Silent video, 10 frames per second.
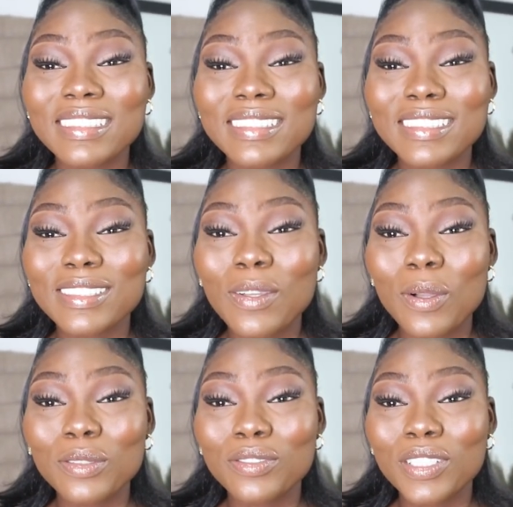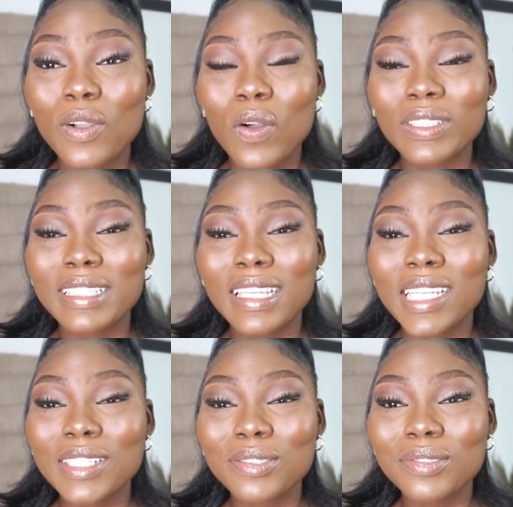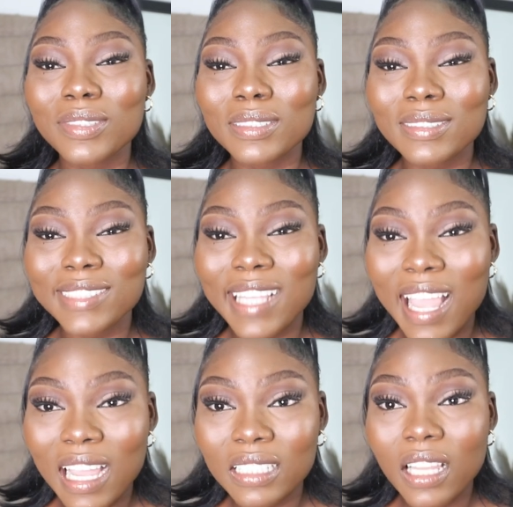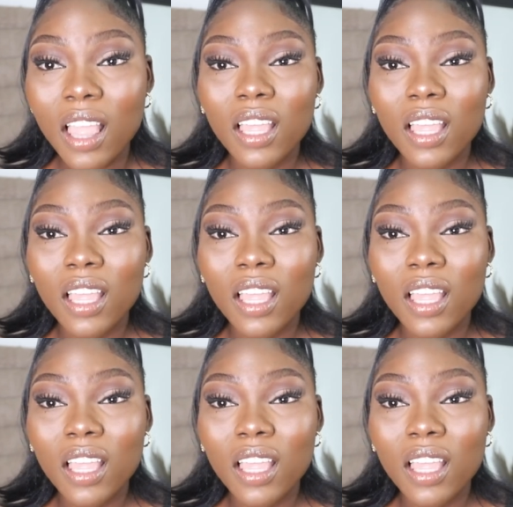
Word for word: is this country called Kyrgyzstan.